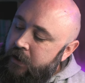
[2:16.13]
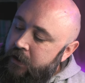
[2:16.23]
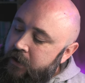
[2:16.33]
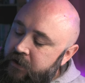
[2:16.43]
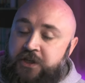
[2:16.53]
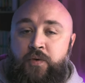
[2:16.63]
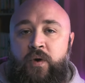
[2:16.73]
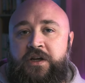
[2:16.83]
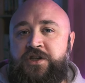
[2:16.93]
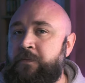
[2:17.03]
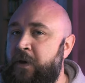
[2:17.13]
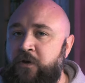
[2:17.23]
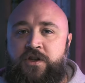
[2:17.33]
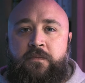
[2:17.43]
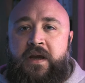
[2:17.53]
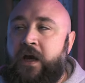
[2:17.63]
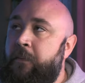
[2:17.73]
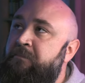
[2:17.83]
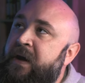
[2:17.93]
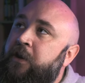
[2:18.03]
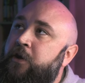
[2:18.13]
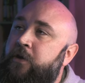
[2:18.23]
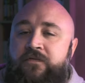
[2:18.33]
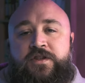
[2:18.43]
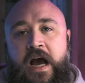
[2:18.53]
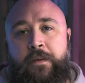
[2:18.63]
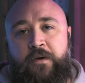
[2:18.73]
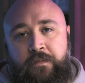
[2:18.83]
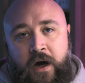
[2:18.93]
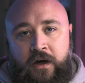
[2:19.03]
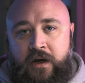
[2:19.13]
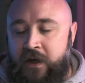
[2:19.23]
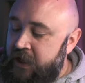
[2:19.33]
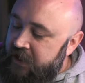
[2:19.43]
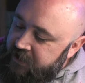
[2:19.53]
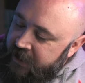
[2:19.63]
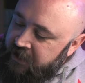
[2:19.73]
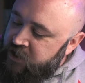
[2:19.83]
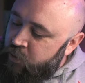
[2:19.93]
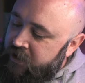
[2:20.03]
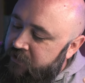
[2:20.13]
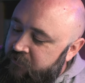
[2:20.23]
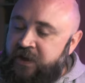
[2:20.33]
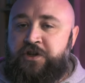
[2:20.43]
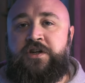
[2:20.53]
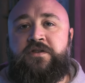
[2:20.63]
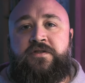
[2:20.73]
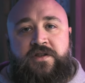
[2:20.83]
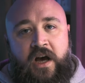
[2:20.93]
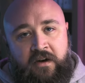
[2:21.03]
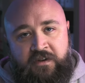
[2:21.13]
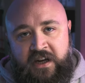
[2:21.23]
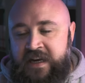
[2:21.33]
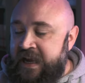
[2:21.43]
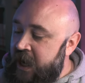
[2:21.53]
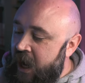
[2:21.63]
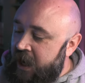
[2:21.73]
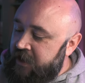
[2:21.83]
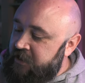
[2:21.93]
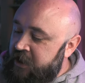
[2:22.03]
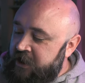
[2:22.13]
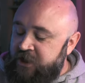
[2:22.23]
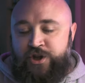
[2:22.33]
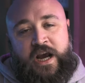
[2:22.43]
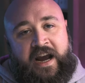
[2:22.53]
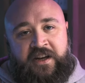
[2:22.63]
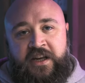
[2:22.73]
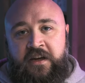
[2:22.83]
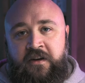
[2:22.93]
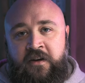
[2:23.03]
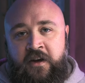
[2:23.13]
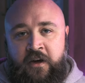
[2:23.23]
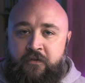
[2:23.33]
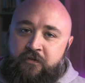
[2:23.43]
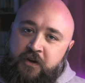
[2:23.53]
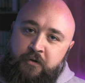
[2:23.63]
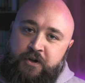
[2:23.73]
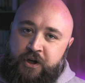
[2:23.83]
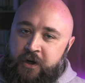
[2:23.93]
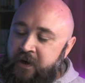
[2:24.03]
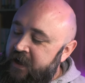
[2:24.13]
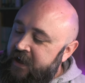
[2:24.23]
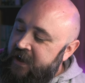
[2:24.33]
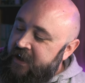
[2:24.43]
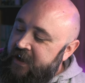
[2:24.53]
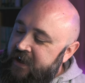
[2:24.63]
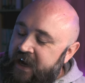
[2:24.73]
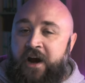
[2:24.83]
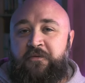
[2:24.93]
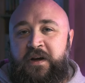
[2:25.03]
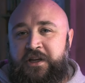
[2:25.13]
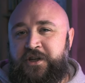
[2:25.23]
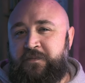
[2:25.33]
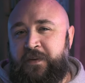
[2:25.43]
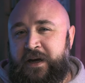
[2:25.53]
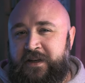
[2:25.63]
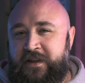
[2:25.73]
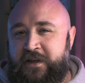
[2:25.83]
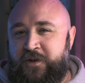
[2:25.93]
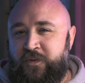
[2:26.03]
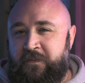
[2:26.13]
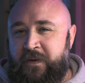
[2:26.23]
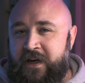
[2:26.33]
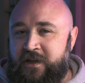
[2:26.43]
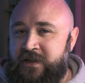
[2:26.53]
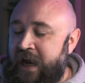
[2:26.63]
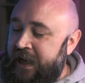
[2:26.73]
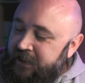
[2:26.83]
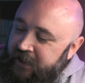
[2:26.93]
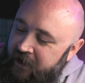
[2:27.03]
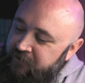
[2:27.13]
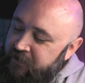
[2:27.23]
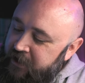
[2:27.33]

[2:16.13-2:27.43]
This one is supposed to be a pillar of cyberpunk, dense with visions of a neon, jacked in future. I really just picked this one because I love the